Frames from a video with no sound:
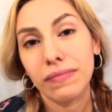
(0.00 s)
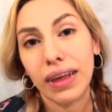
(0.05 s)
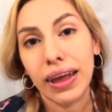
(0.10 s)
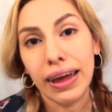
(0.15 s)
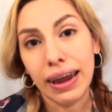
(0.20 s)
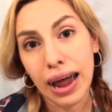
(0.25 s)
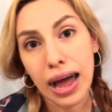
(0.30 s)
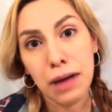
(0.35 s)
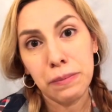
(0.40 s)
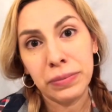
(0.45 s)

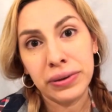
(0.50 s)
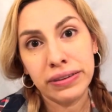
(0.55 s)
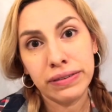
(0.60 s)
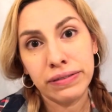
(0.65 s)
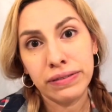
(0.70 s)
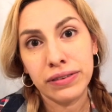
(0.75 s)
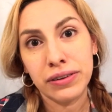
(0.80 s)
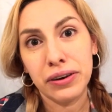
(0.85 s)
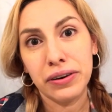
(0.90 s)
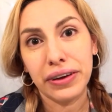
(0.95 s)
It
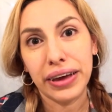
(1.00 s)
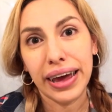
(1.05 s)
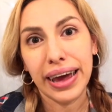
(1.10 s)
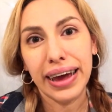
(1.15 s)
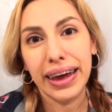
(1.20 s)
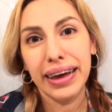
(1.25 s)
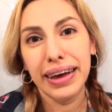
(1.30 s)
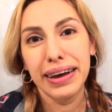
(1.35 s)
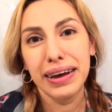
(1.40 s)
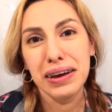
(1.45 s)
happens.
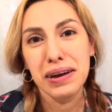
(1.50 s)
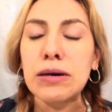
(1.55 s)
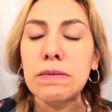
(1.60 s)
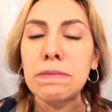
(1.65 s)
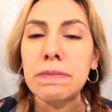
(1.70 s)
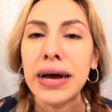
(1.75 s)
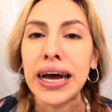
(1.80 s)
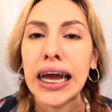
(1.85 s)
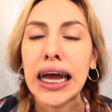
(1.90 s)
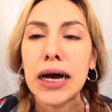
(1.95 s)
Okay.
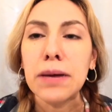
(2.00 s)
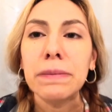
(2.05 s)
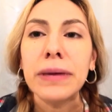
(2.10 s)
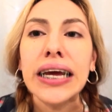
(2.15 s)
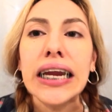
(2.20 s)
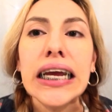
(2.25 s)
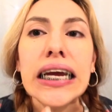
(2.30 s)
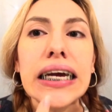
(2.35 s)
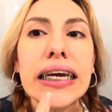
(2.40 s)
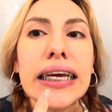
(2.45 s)
I am
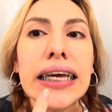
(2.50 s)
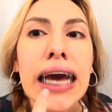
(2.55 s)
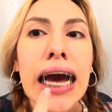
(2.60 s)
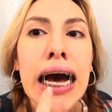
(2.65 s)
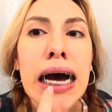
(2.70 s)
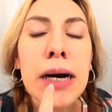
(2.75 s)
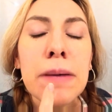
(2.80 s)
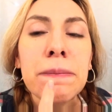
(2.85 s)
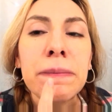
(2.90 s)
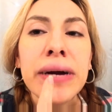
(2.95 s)
getting a
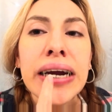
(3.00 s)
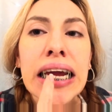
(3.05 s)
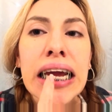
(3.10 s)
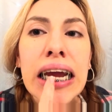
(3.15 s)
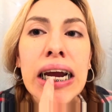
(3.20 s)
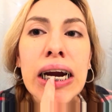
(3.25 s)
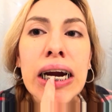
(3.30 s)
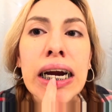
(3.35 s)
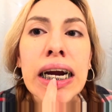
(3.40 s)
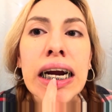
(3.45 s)
gap right
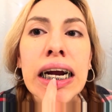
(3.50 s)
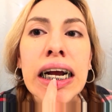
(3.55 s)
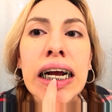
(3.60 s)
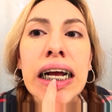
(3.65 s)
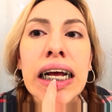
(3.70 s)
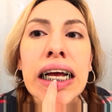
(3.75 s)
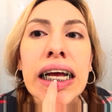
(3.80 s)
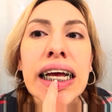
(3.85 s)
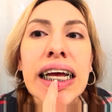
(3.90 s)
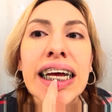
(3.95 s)
here.
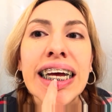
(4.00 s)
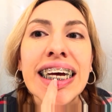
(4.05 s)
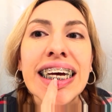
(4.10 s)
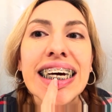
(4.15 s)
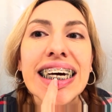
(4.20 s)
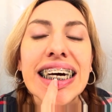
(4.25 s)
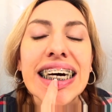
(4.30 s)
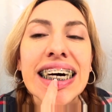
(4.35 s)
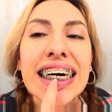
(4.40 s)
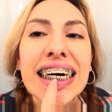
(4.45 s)

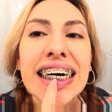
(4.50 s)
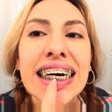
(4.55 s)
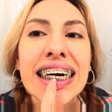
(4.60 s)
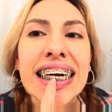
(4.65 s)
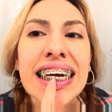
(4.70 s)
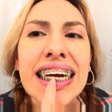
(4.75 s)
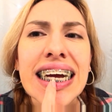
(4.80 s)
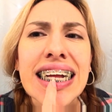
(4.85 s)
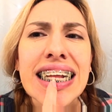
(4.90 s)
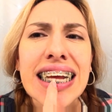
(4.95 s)

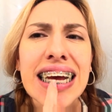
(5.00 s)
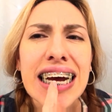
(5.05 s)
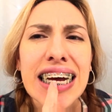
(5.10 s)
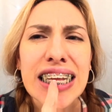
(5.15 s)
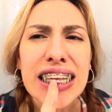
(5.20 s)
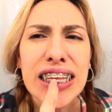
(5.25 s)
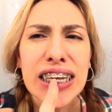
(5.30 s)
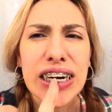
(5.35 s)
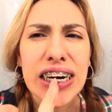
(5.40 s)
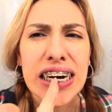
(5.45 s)
It
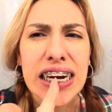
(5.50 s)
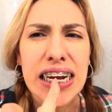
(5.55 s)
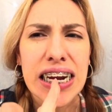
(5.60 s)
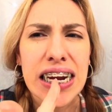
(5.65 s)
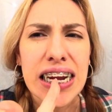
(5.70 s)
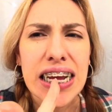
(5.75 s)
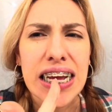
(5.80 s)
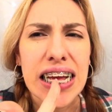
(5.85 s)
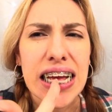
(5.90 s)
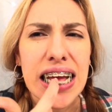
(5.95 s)

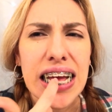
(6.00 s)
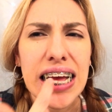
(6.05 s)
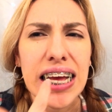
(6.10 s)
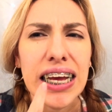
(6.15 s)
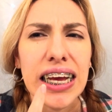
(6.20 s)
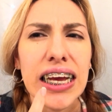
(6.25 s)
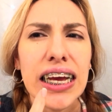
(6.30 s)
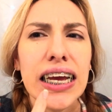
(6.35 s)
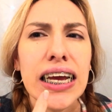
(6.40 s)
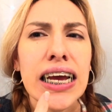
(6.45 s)

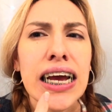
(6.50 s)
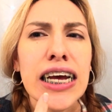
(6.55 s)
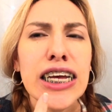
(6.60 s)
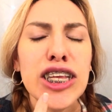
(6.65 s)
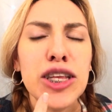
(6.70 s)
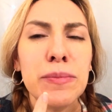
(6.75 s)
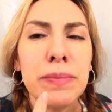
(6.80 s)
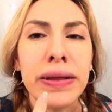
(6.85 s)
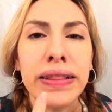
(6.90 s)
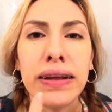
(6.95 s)
has
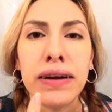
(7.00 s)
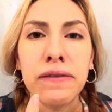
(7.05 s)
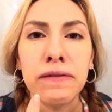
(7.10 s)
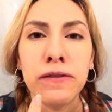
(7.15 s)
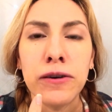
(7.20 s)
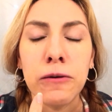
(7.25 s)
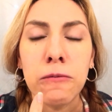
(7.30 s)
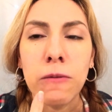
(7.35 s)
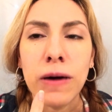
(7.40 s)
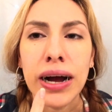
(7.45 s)
been there
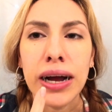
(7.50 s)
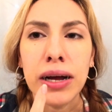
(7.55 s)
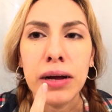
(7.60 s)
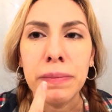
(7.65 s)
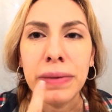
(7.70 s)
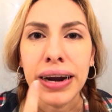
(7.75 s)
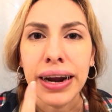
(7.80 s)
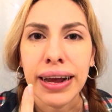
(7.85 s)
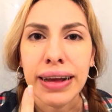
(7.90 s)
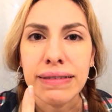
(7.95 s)
for a while,
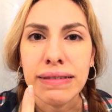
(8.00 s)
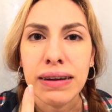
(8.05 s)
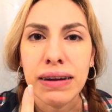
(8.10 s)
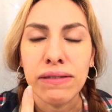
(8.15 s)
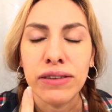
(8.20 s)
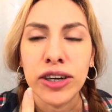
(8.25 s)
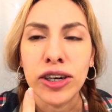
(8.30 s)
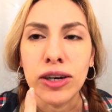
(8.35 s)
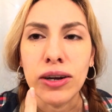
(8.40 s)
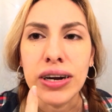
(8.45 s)
but I guess I
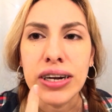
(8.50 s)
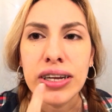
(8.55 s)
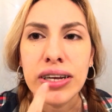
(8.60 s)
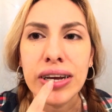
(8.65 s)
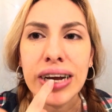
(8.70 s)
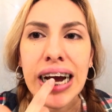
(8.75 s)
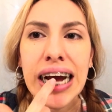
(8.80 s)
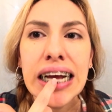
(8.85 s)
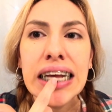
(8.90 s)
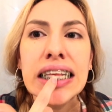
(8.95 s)
never showed it to you
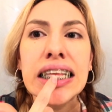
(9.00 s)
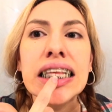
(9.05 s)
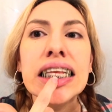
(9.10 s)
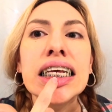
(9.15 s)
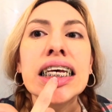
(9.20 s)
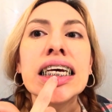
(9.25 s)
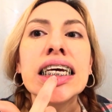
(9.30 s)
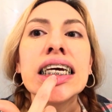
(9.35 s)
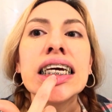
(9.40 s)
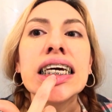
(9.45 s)
guys.
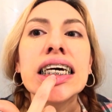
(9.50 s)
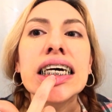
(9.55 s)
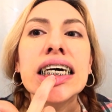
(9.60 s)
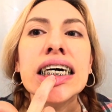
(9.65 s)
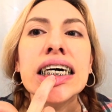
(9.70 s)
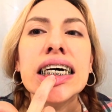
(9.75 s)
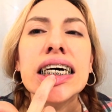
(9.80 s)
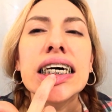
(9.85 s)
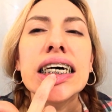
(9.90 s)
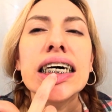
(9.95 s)

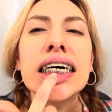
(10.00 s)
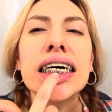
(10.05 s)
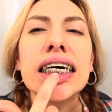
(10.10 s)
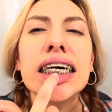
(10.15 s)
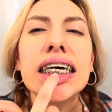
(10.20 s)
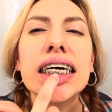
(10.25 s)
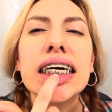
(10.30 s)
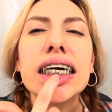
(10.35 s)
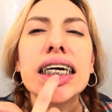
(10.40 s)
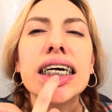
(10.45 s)

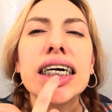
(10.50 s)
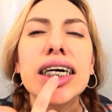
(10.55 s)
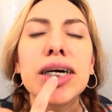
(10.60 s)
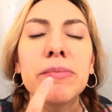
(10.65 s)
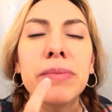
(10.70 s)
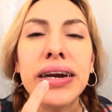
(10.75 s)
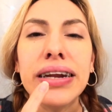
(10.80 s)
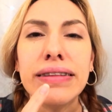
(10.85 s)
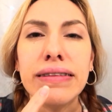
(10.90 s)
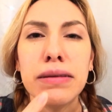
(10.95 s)

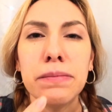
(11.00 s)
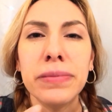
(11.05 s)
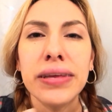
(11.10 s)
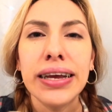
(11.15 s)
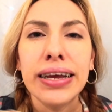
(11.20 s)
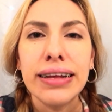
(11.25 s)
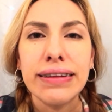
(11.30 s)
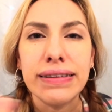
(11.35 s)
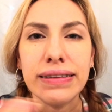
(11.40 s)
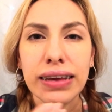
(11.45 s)
But it seems
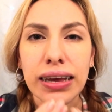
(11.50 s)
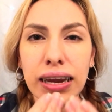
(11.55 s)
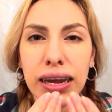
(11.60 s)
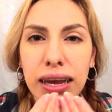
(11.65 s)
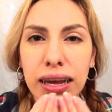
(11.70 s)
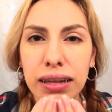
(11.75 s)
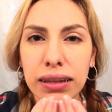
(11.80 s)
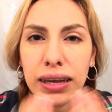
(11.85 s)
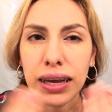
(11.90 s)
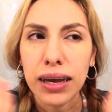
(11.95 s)
like it's
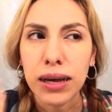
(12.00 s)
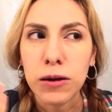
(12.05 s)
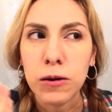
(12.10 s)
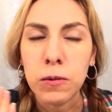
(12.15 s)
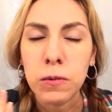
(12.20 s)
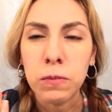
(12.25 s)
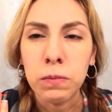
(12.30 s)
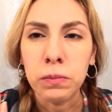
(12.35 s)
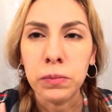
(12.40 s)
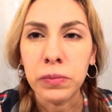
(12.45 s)
getting like
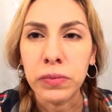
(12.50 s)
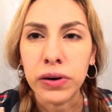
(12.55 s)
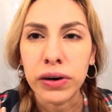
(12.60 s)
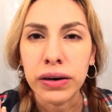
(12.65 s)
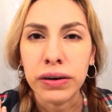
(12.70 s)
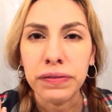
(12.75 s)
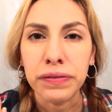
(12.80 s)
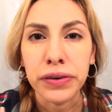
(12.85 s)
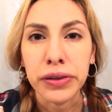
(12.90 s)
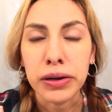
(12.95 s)

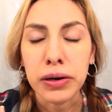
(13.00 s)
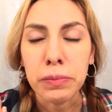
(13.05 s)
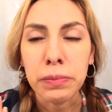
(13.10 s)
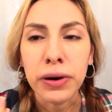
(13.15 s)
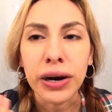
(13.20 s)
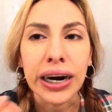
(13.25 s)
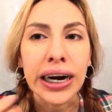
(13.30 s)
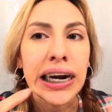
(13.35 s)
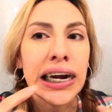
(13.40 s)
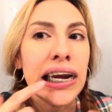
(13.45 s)
more further
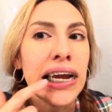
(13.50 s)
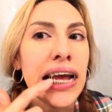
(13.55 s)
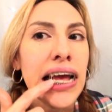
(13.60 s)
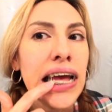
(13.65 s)
apart.